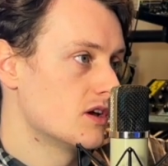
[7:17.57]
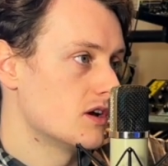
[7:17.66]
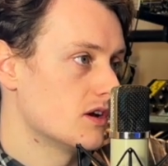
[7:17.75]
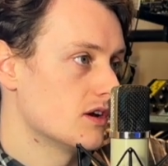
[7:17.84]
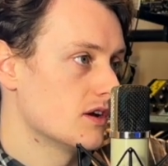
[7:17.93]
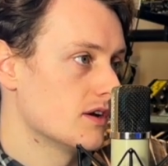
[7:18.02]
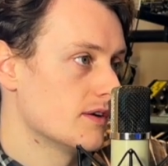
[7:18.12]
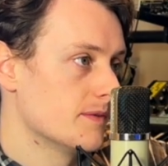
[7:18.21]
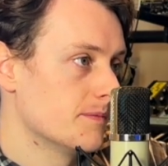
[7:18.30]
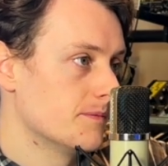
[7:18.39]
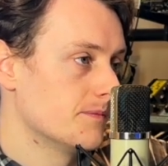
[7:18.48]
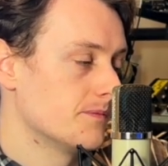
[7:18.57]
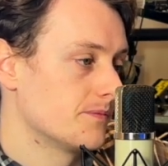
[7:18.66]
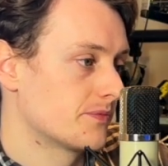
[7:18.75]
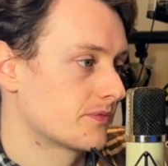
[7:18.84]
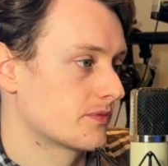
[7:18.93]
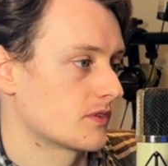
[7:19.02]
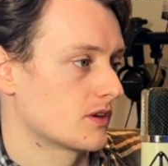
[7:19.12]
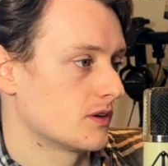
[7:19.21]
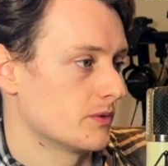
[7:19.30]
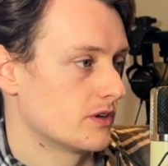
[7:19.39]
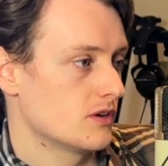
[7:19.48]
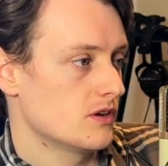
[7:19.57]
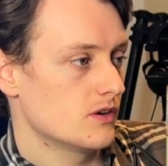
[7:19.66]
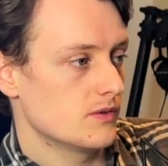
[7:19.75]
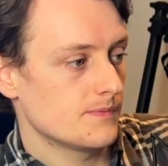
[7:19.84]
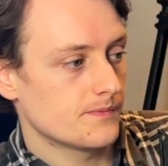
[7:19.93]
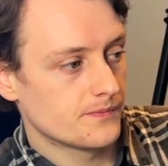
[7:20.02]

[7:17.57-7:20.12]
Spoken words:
Here we go.